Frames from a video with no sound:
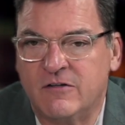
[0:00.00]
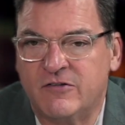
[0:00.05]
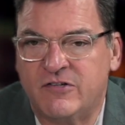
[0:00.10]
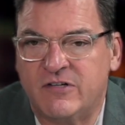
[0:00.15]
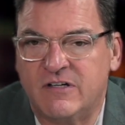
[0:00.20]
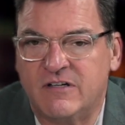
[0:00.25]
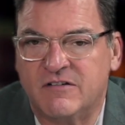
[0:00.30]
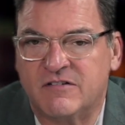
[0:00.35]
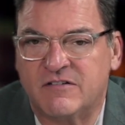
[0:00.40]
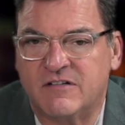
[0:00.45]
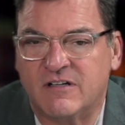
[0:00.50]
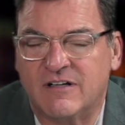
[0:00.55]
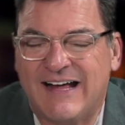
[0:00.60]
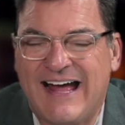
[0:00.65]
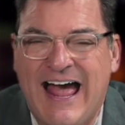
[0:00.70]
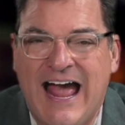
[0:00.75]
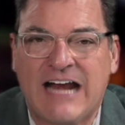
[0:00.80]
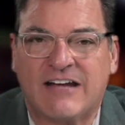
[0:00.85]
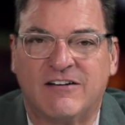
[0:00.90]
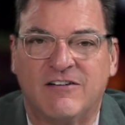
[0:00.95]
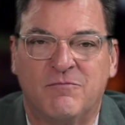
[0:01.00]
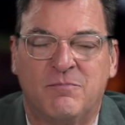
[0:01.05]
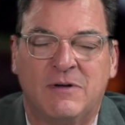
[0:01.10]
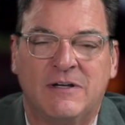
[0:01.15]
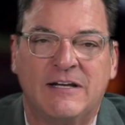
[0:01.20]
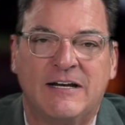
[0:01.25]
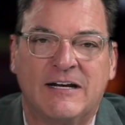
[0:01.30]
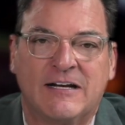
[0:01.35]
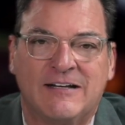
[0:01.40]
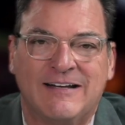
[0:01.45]
She's still active
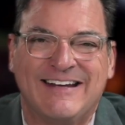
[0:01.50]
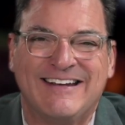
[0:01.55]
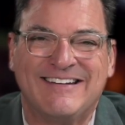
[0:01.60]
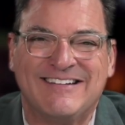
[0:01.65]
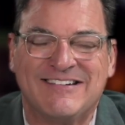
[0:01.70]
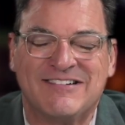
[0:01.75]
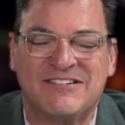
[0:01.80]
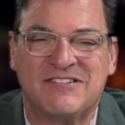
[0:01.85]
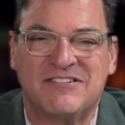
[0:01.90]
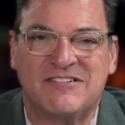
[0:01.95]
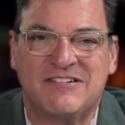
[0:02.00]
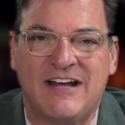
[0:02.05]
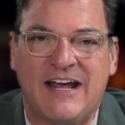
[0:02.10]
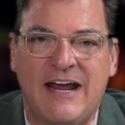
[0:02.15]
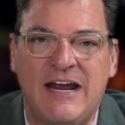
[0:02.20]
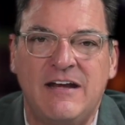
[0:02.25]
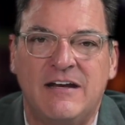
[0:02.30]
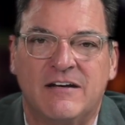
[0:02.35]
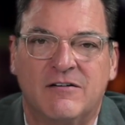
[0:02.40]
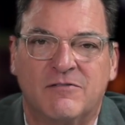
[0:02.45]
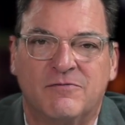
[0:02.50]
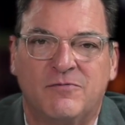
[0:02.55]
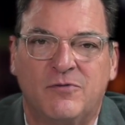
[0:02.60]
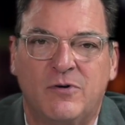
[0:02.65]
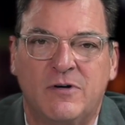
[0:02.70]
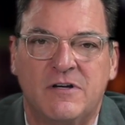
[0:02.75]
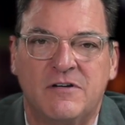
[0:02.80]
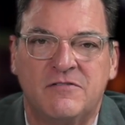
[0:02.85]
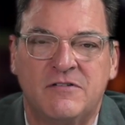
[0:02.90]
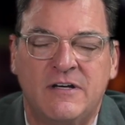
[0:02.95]
politically in this state, and her
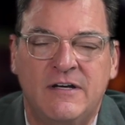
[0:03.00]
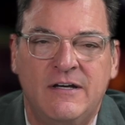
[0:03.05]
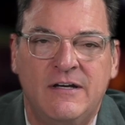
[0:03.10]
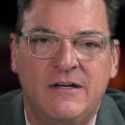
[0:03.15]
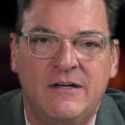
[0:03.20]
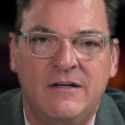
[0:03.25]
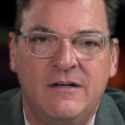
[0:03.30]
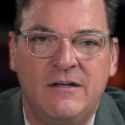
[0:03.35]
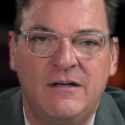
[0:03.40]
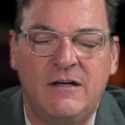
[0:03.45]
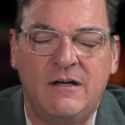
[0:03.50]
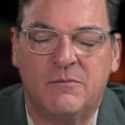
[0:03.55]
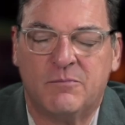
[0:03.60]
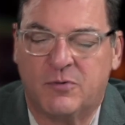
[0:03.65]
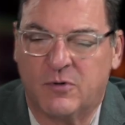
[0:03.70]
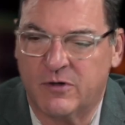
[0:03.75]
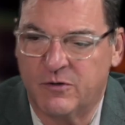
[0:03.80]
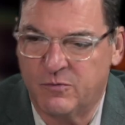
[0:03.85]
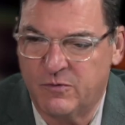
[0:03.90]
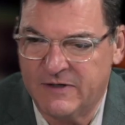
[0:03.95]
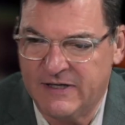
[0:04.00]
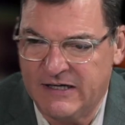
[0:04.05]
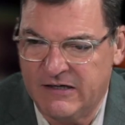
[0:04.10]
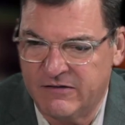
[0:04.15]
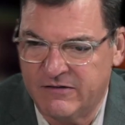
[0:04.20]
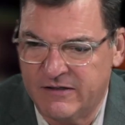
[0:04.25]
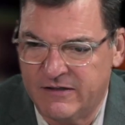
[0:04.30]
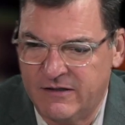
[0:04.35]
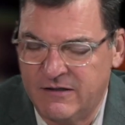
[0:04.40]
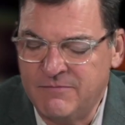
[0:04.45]
voice, an important one
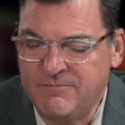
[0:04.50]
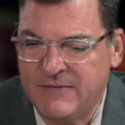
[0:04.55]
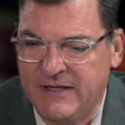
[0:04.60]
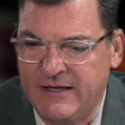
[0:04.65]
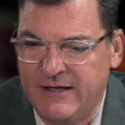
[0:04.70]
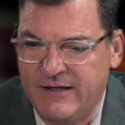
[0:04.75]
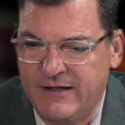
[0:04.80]
out there.